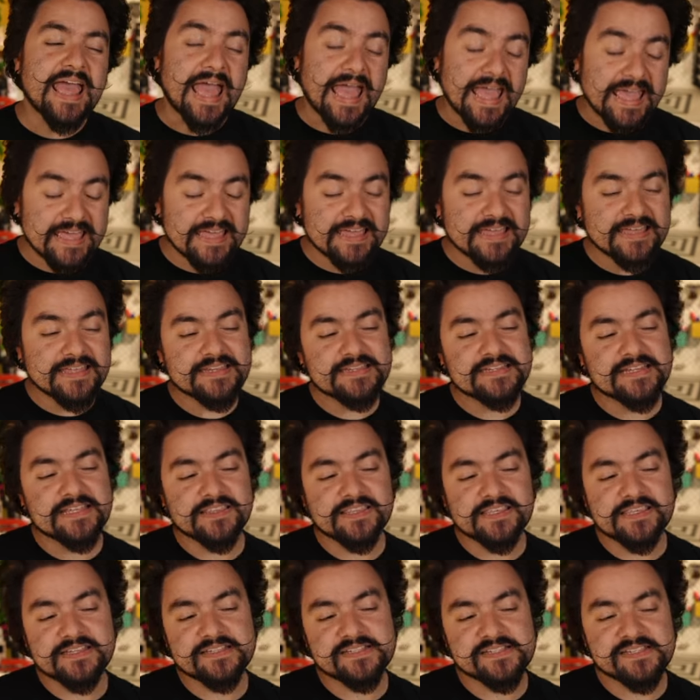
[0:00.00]
And
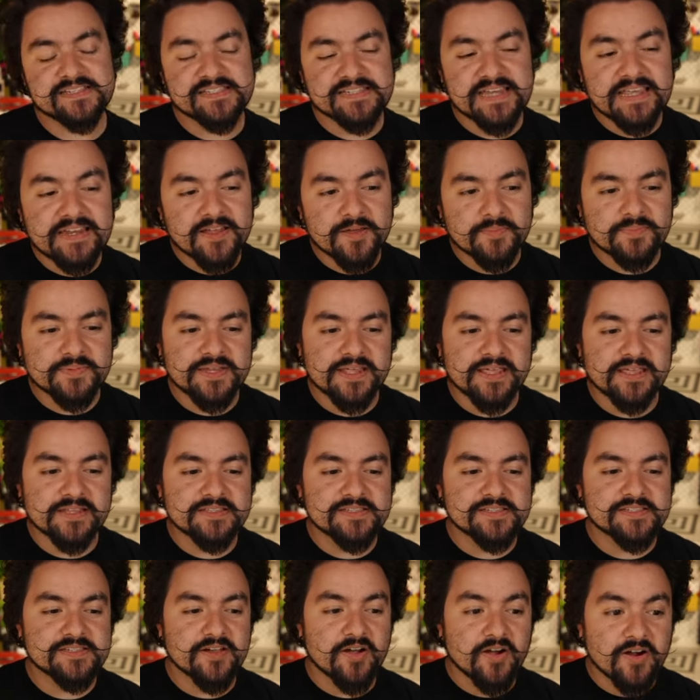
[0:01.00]
these state
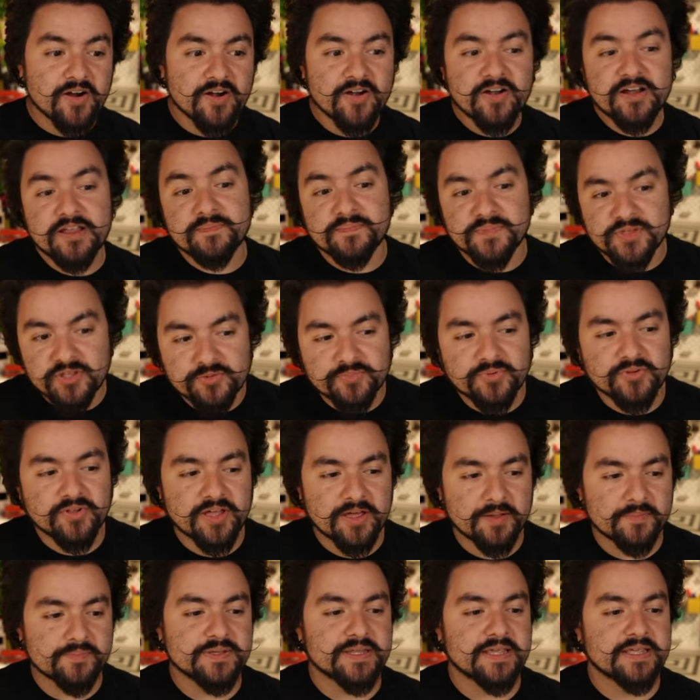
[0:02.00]
updates are immutable
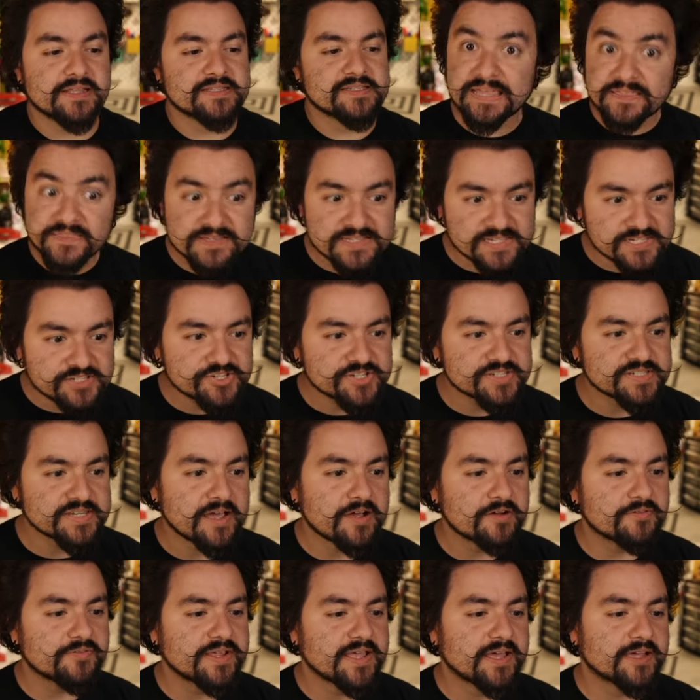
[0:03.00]
updates. And this is just
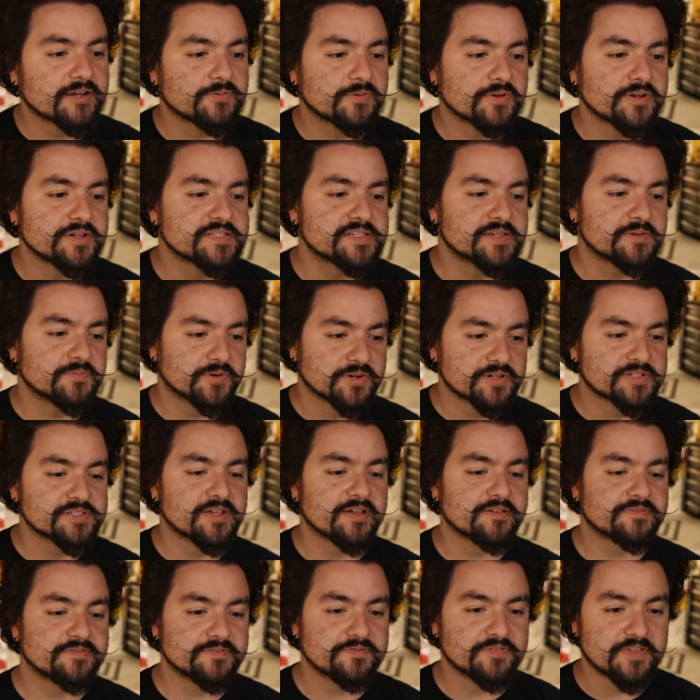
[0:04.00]
how React works. It works
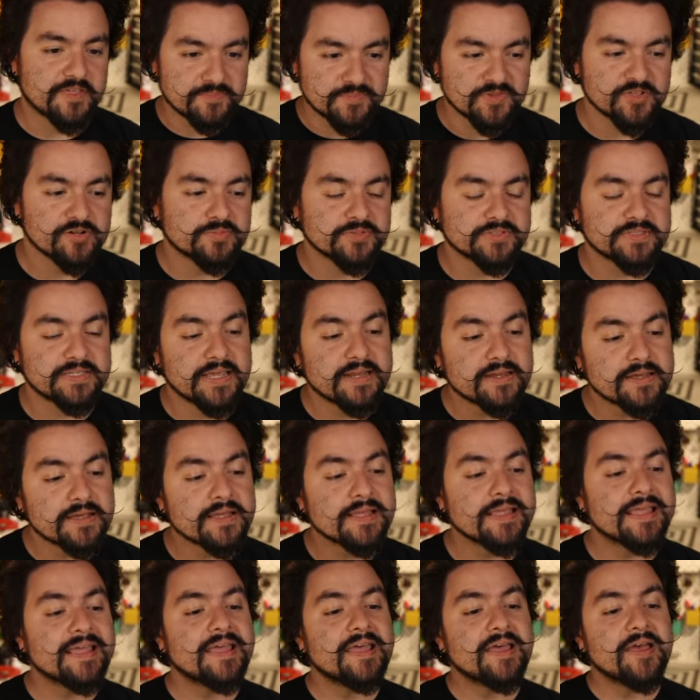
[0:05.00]
off of immutable data,
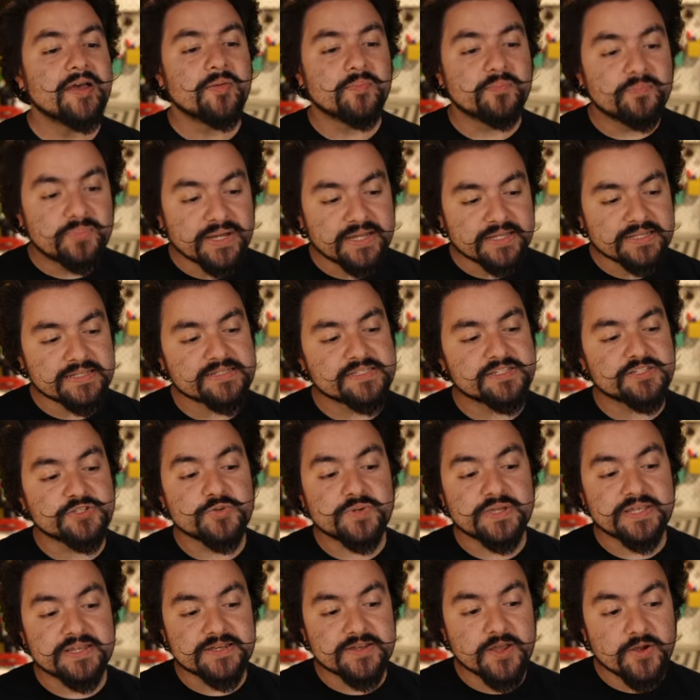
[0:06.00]
but you
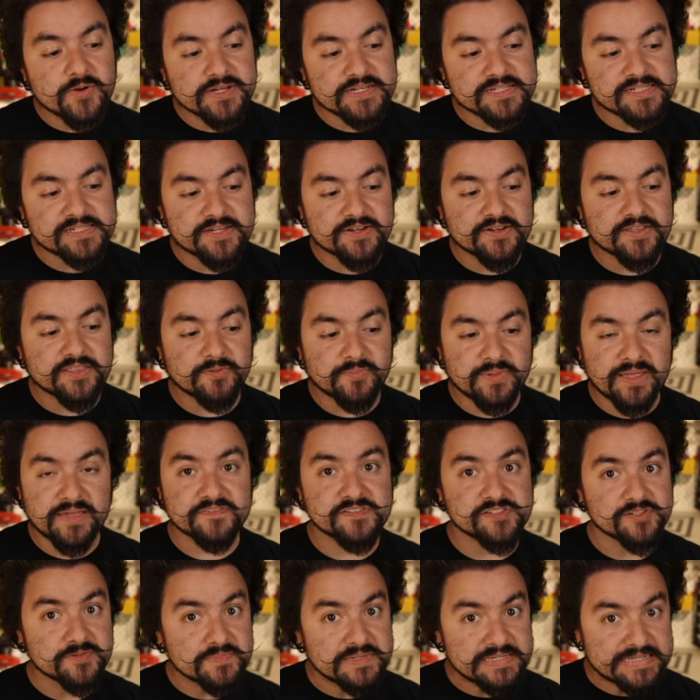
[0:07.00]
can notice here that we have
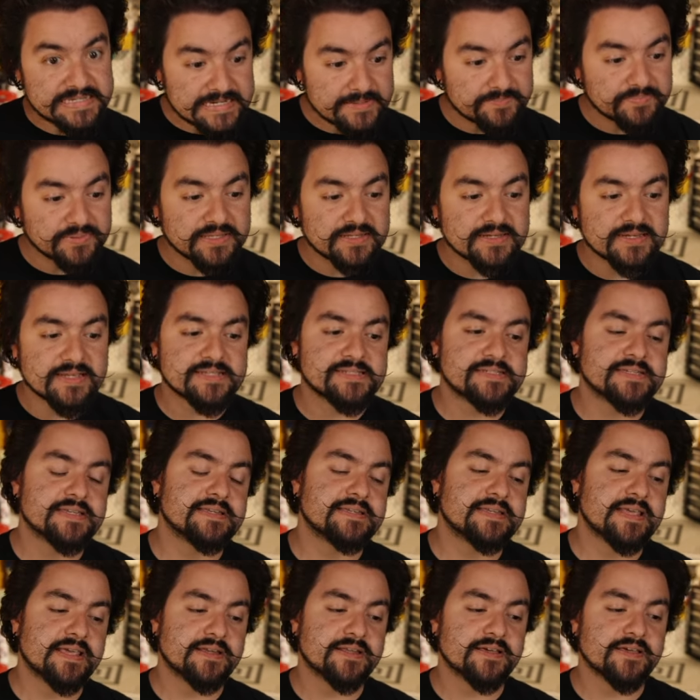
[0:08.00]
some deeply nested
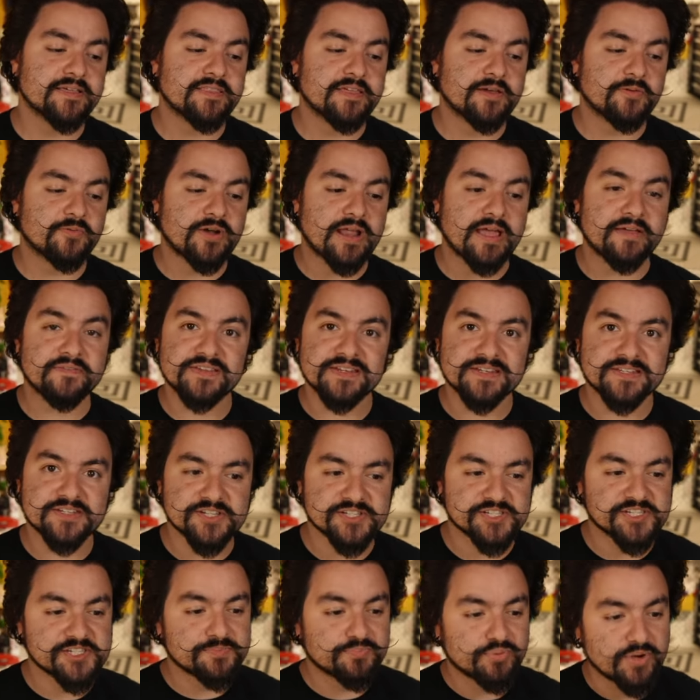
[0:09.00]
data that we're having to
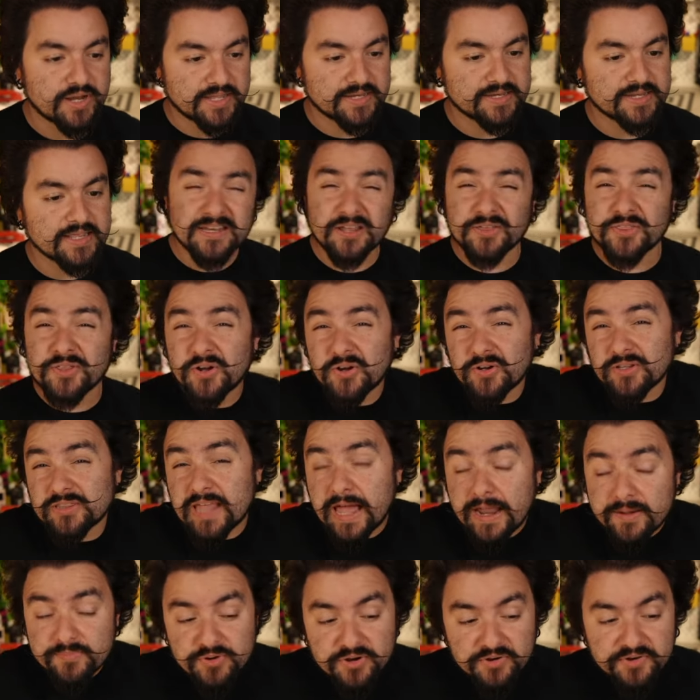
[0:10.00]
spread. Now there are
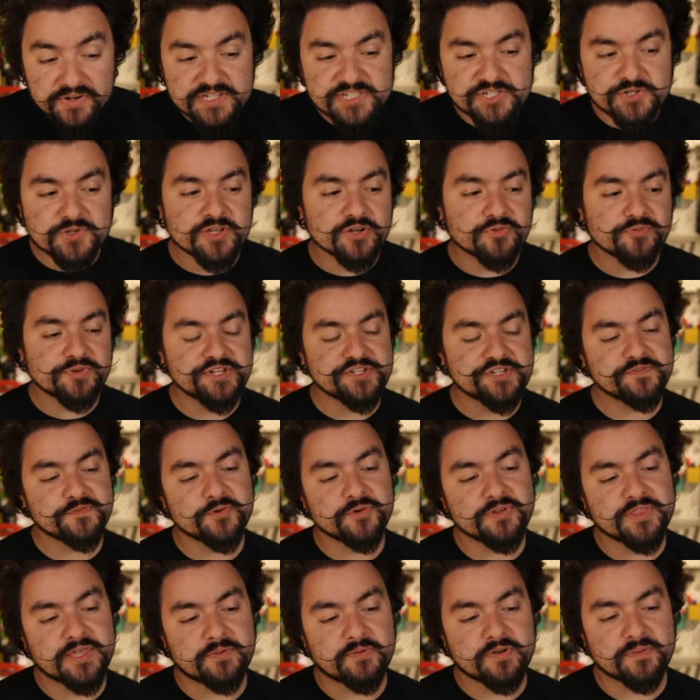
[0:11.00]
libraries you could reach
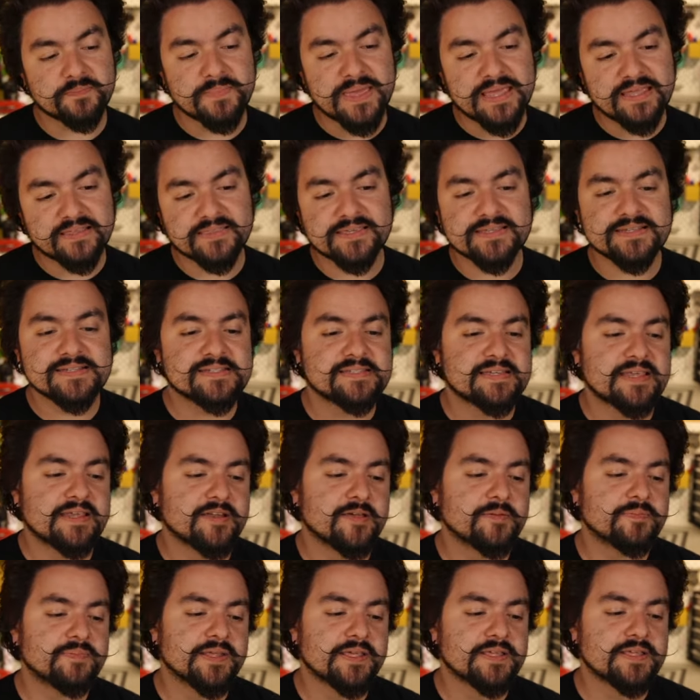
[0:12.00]
for that would make these state
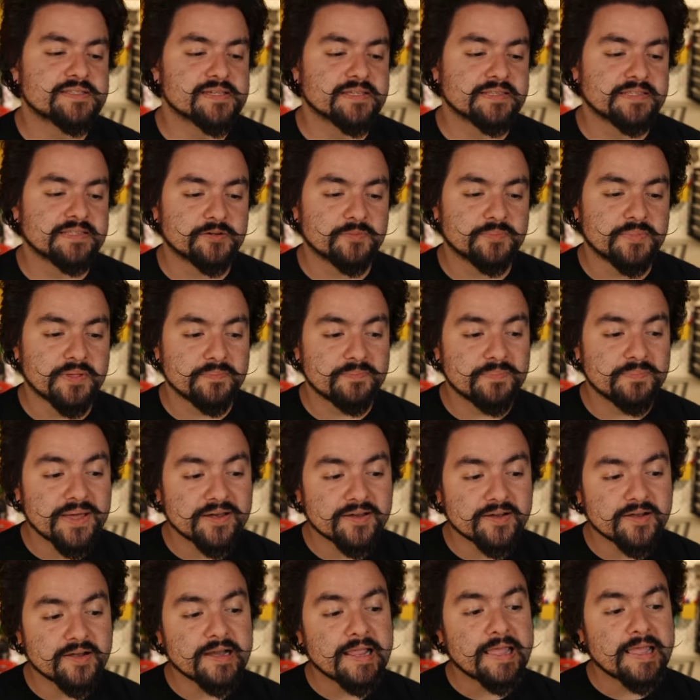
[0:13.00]
updates a little bit
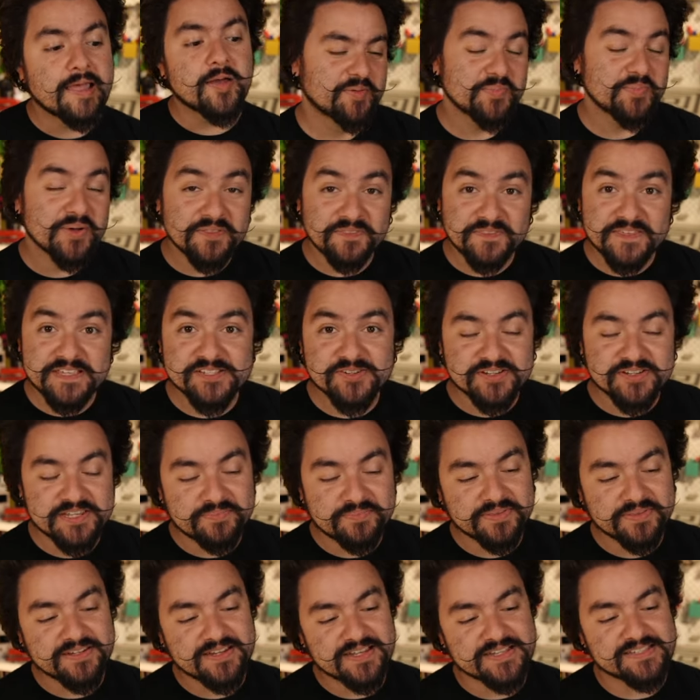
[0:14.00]
better, but these are
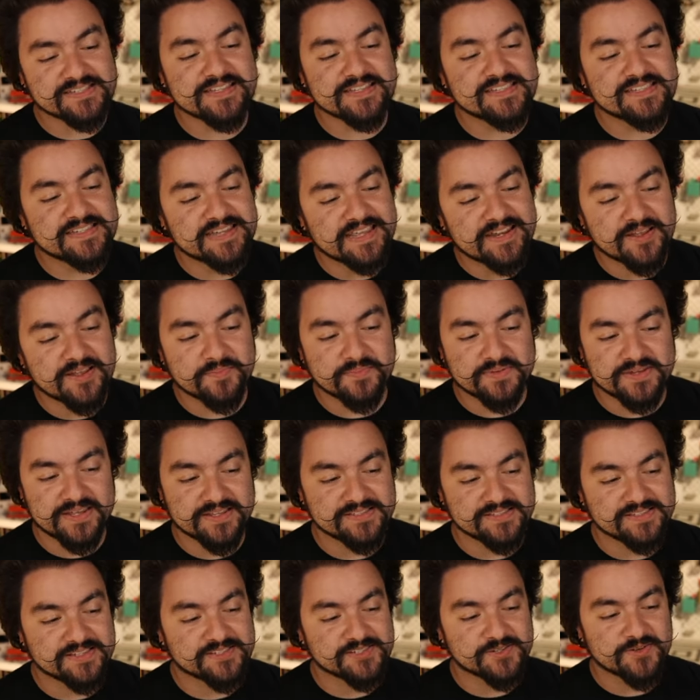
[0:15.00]
deeply nested state
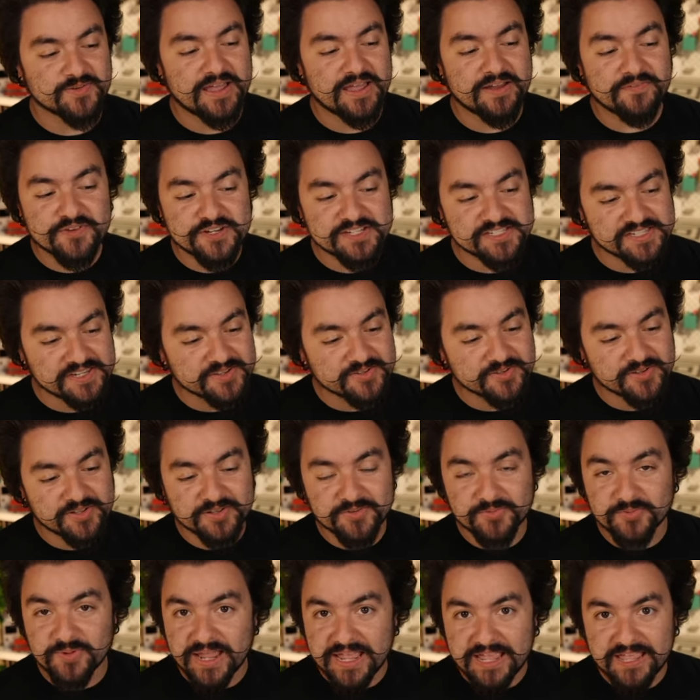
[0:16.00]
updates. So every single
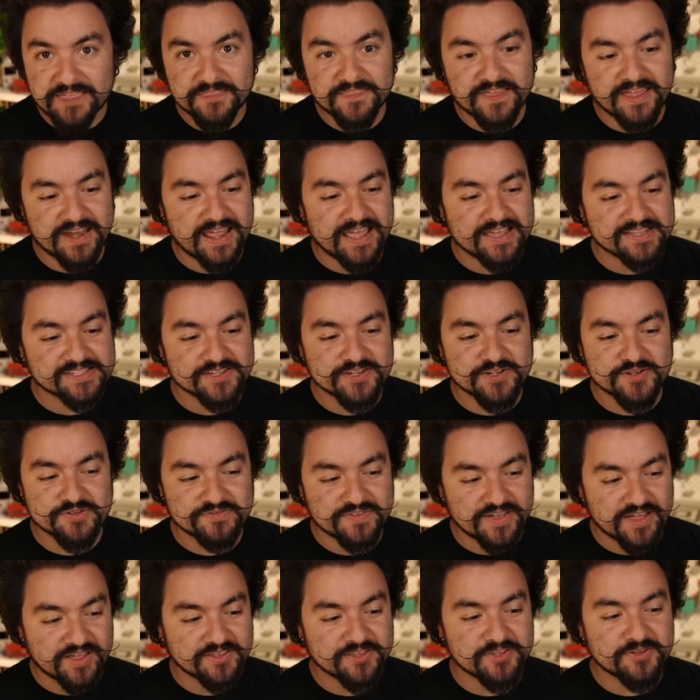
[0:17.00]
array that has a new
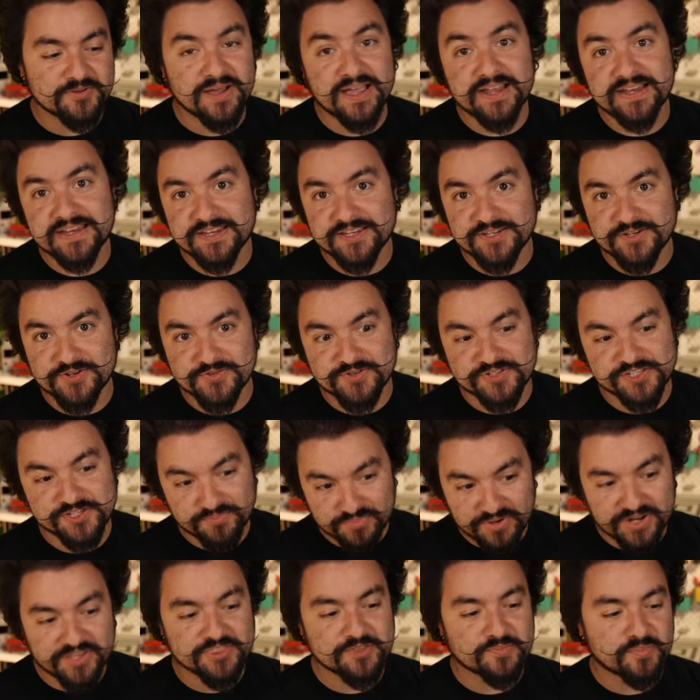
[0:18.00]
value, I need to
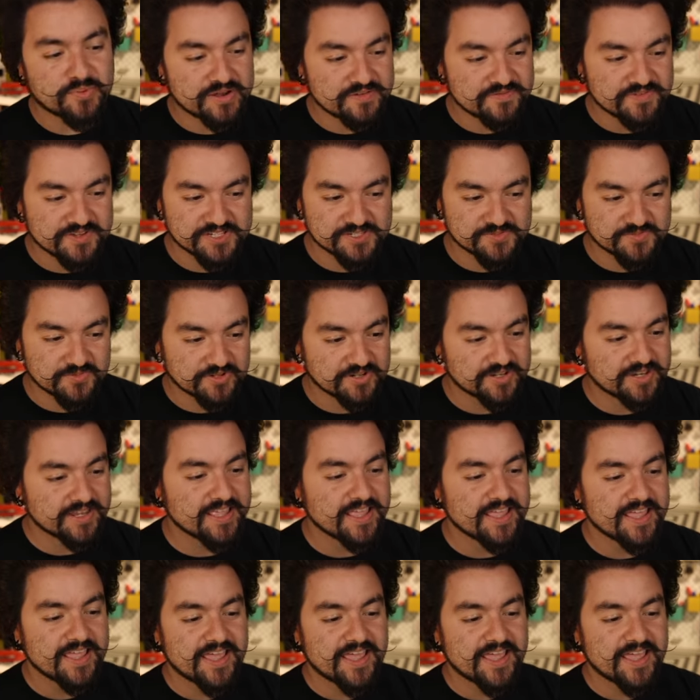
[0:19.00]
spread the previous one.